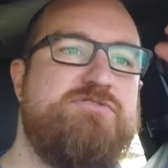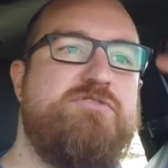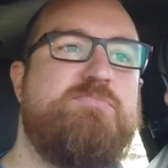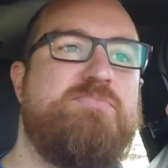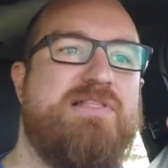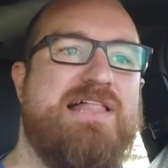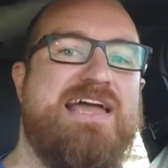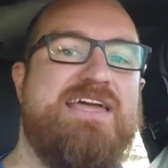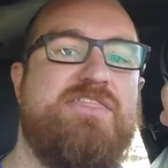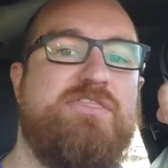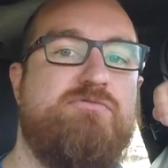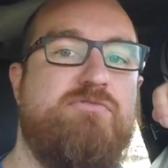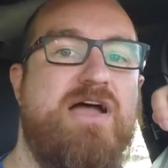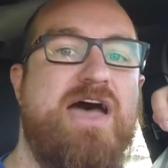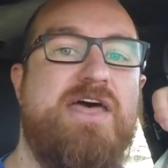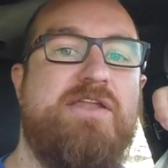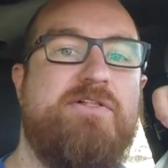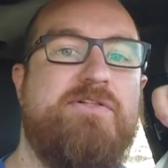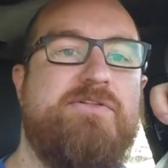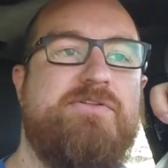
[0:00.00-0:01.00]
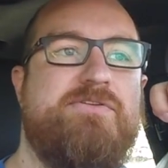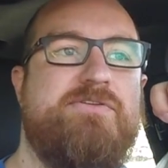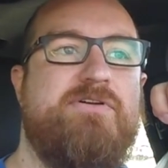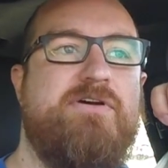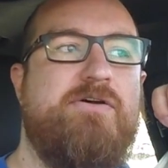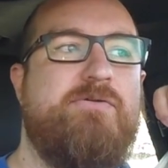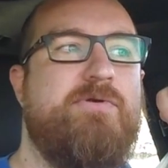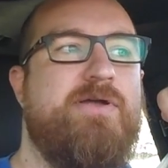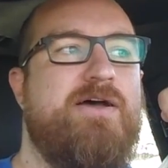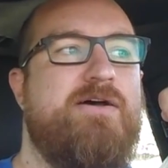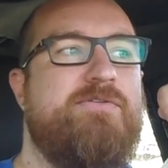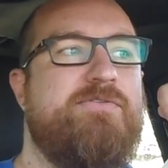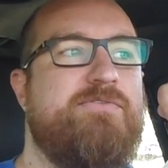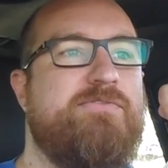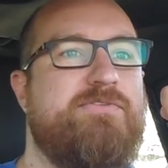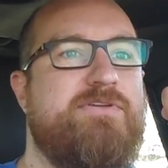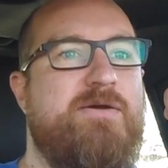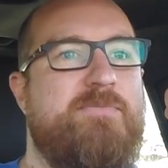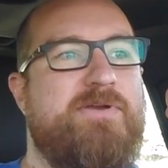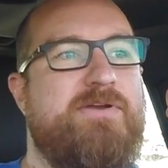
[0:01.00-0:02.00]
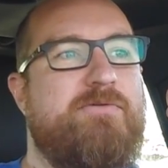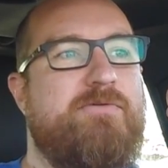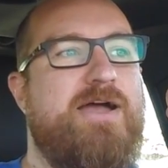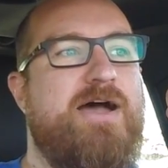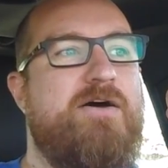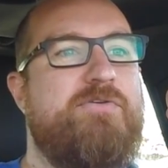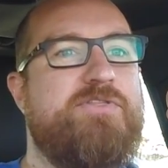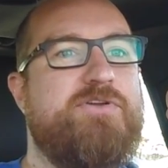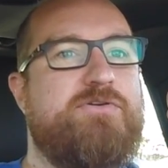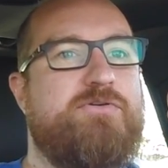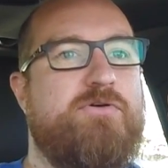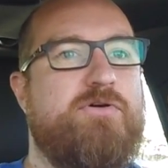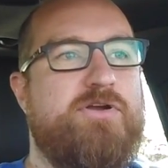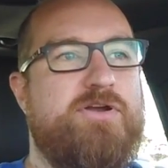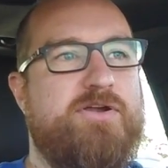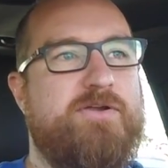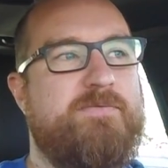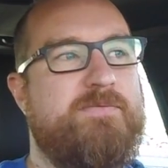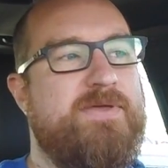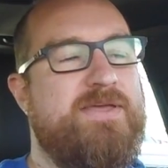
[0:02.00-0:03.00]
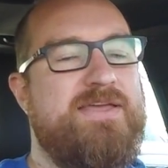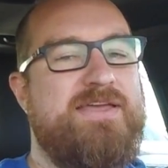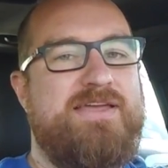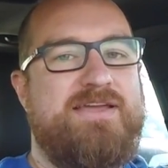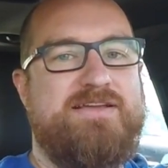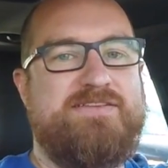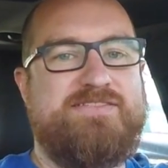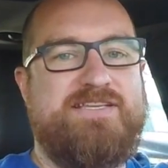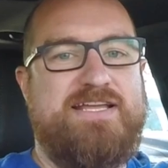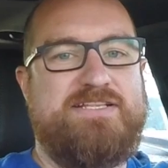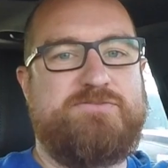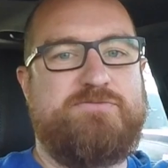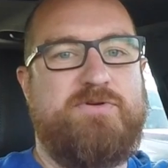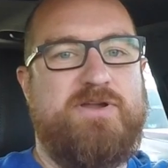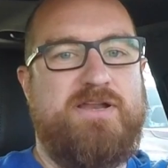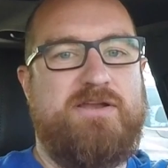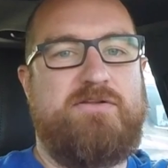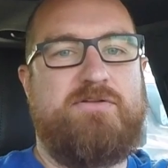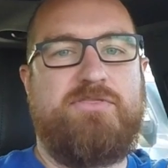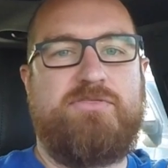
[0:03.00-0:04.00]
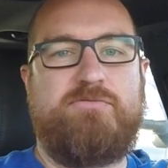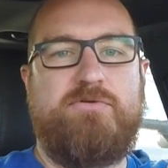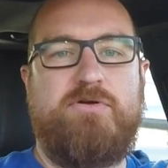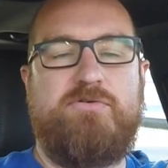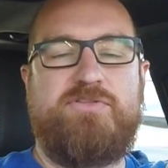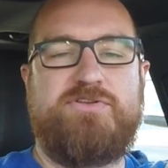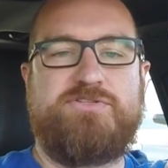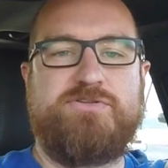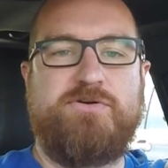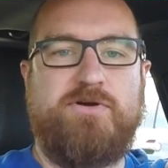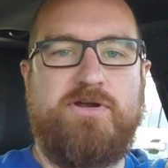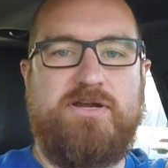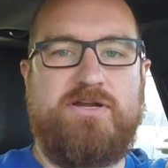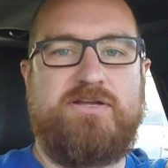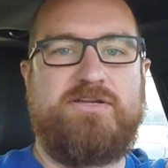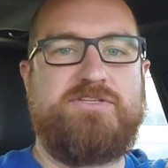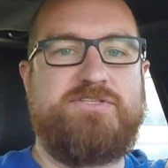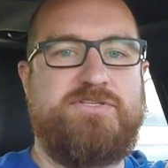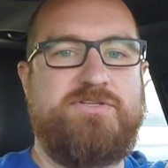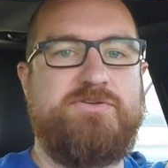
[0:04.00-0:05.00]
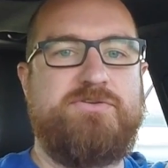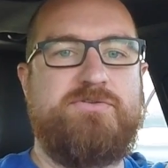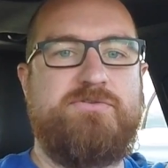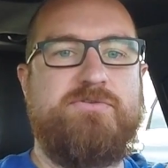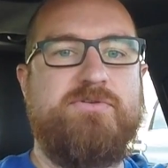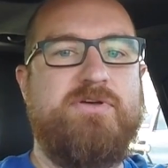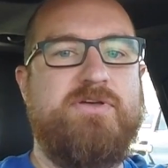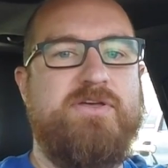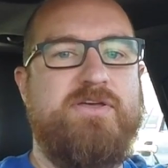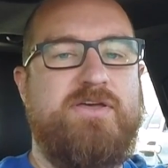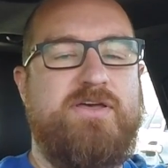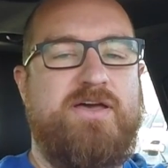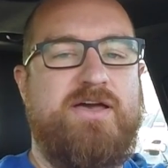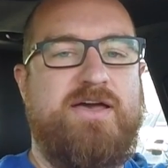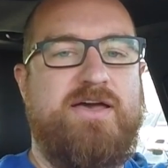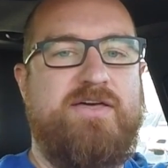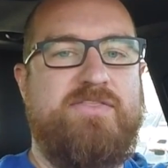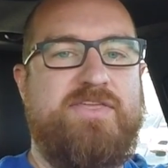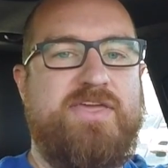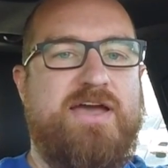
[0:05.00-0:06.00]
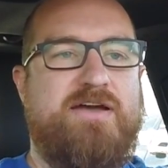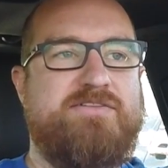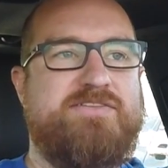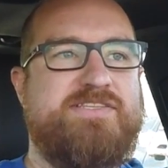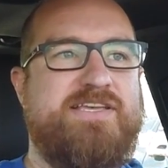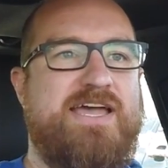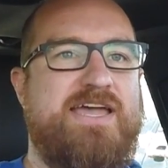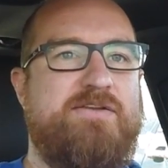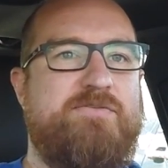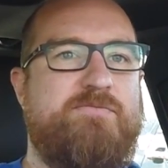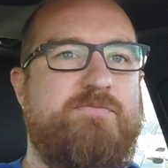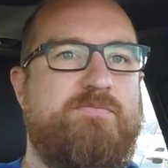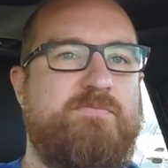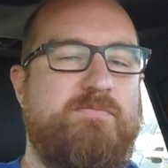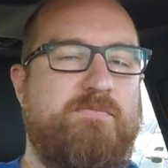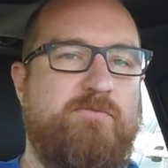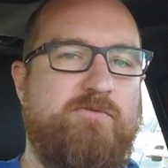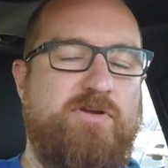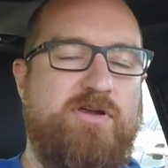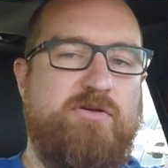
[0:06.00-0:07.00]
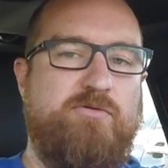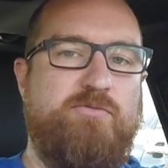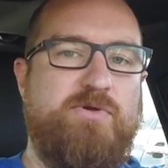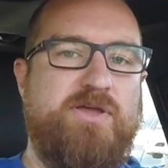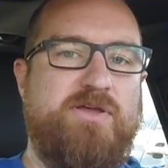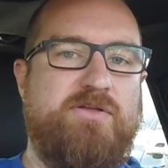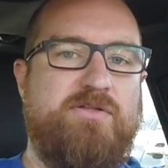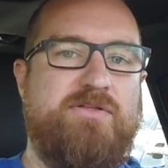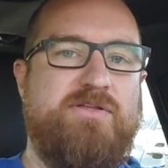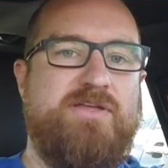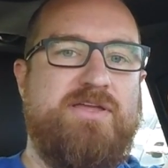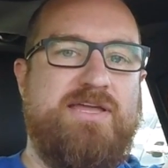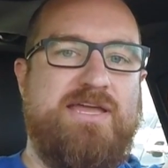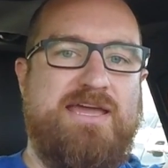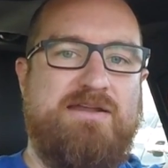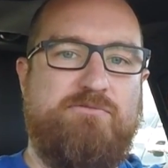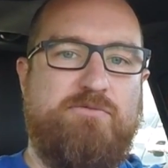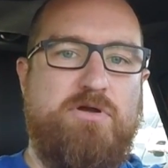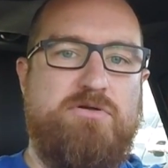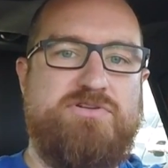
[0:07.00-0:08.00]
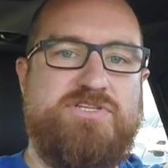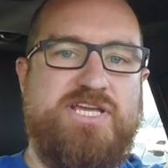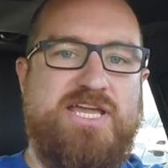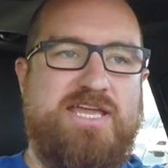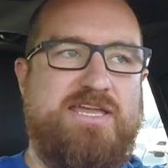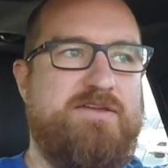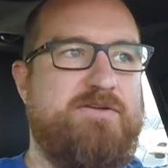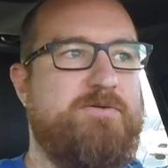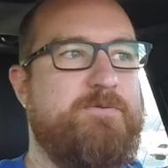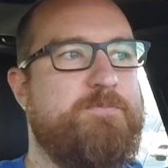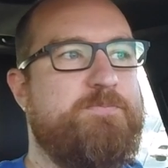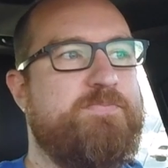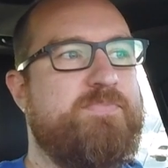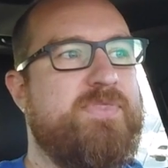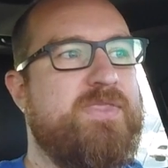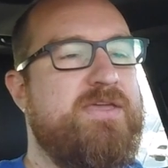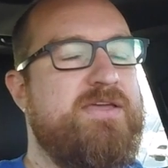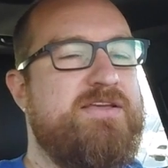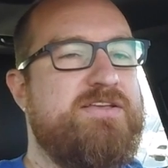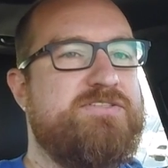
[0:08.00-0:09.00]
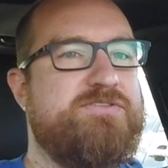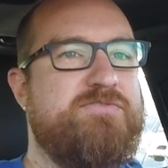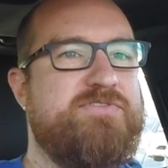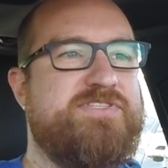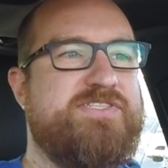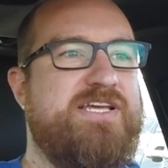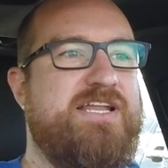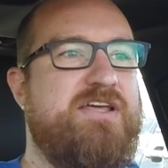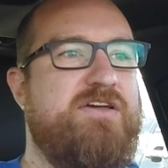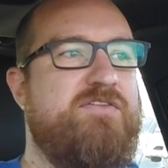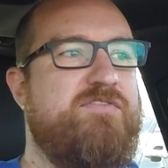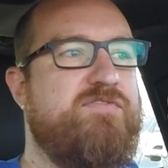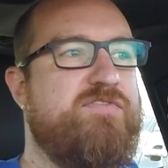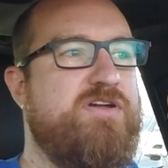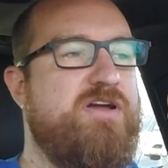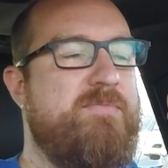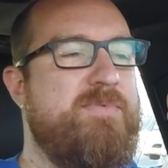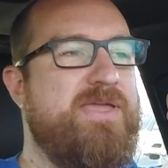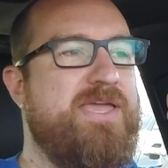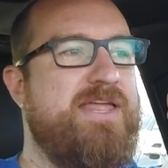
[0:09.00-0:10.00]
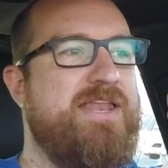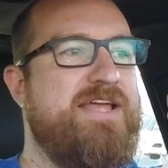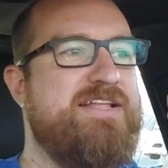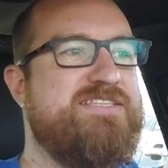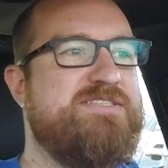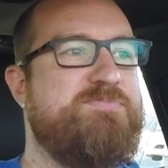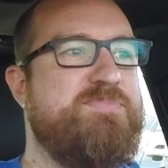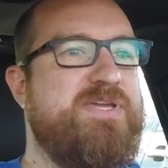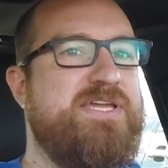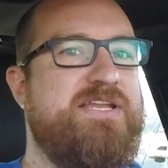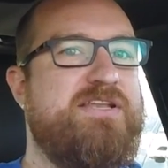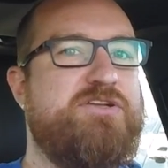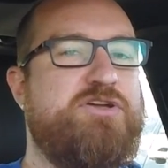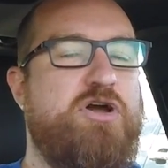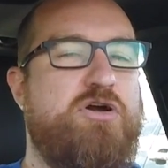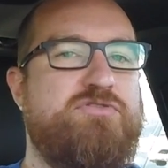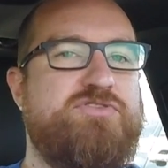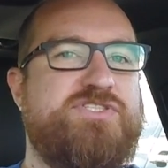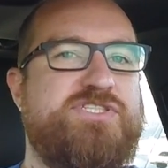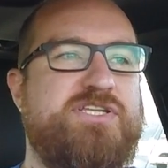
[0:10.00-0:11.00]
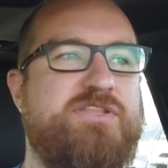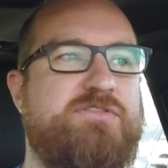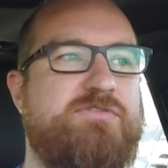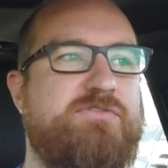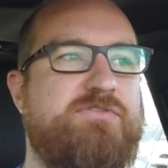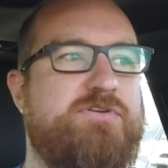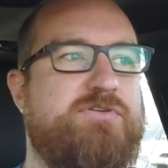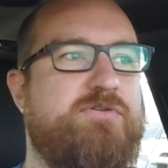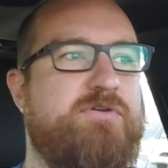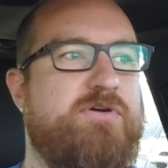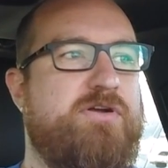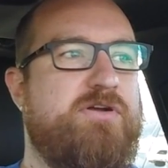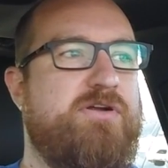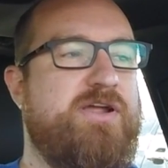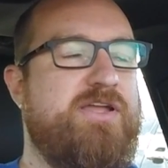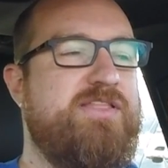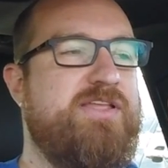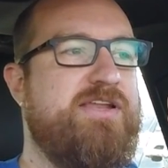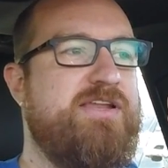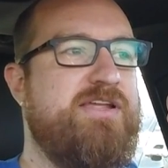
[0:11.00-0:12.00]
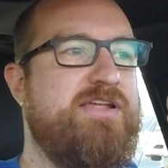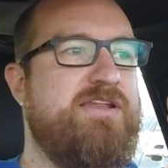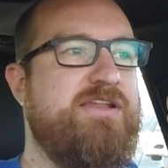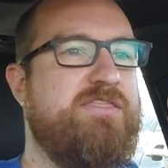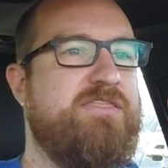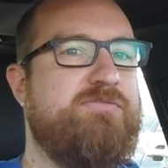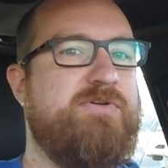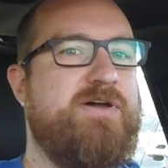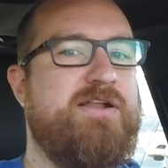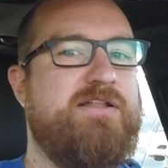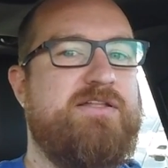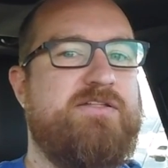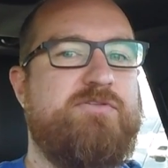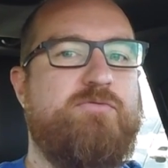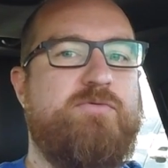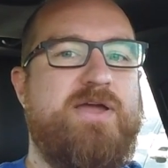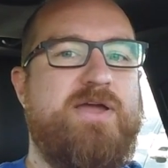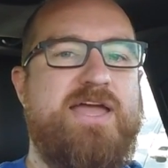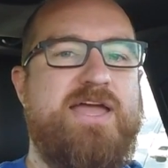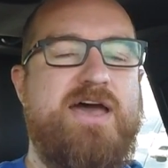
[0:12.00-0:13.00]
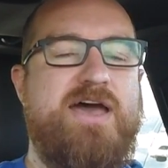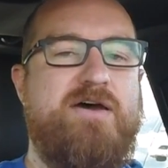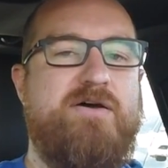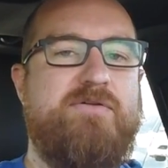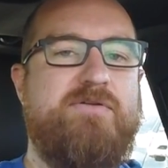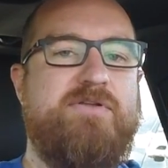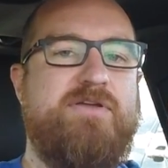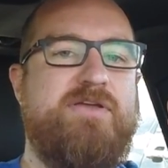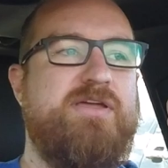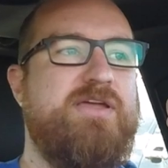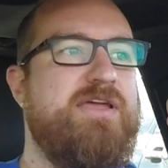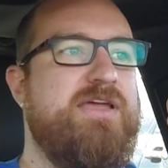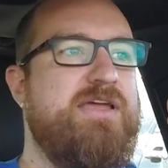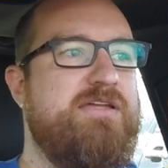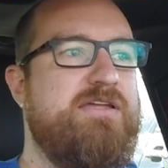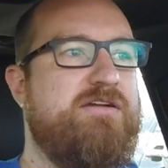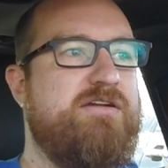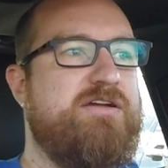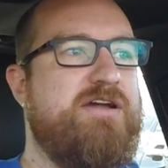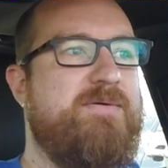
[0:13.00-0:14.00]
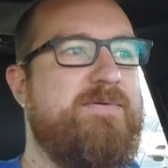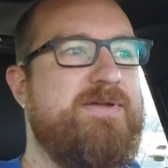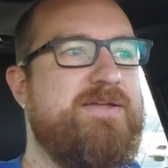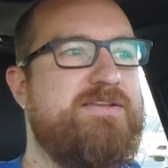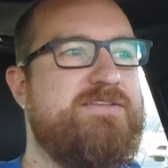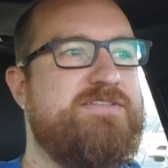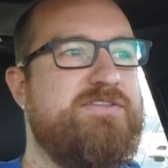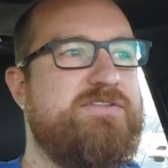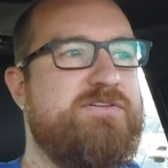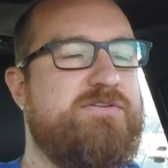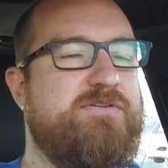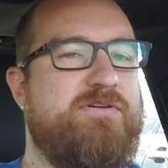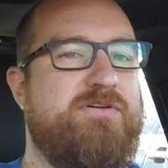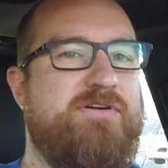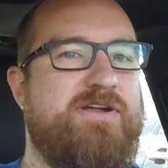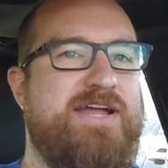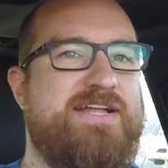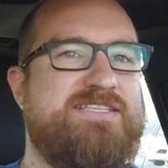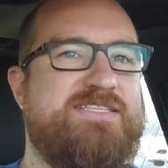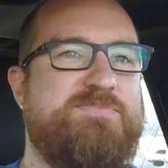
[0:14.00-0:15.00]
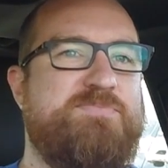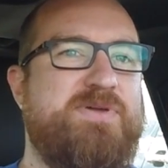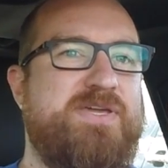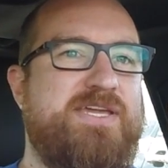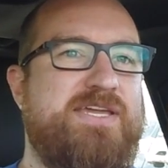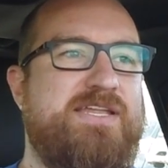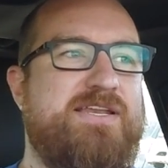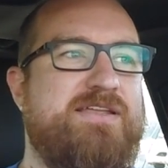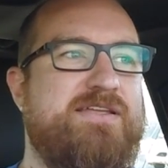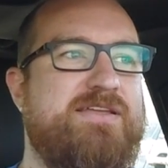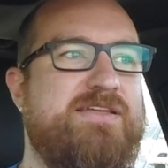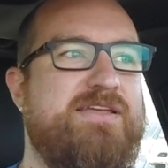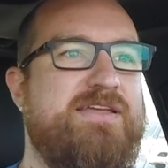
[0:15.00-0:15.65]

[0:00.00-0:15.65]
to apply throttle coming around the corner, because that's when it'll throw the torque to the outside rear wheel and rotate you. So instead of coming in at speed, coasting through the corner, and then hitting throttle on the way out, you're coming to the corner at speed,